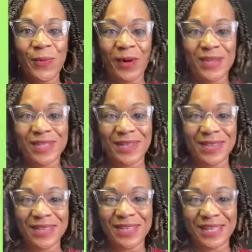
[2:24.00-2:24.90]
words
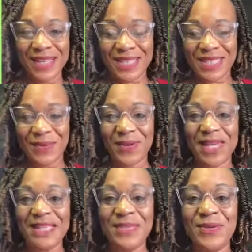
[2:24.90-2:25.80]
on the
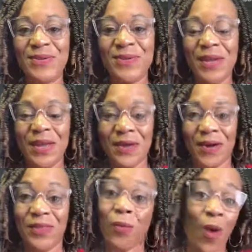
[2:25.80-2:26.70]
screen
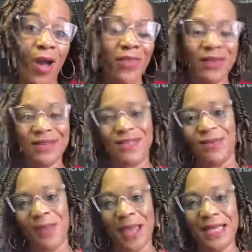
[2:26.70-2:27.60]
on the wall there to
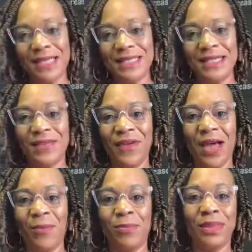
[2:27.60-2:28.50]
remind us of
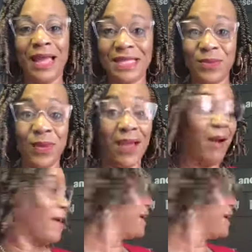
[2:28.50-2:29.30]
how blessed we are